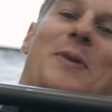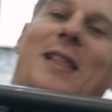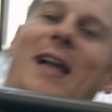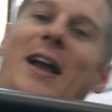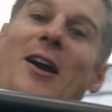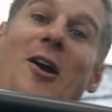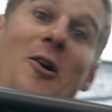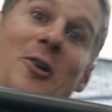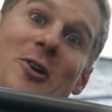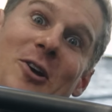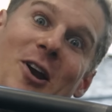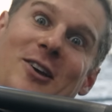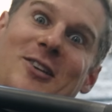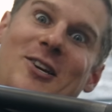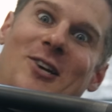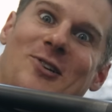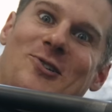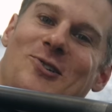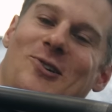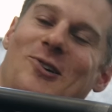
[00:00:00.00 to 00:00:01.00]
be like, oh, you're not
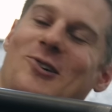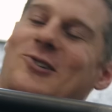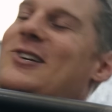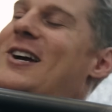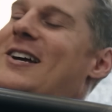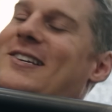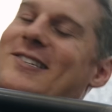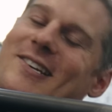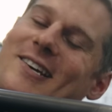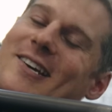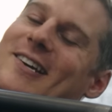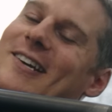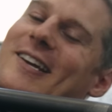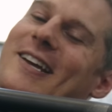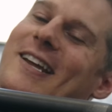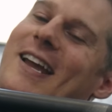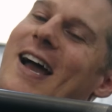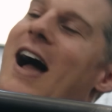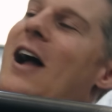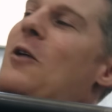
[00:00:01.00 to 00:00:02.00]
touching your chest.
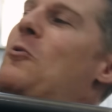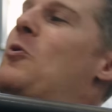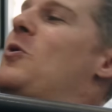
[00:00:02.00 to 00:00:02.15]
Yeah, I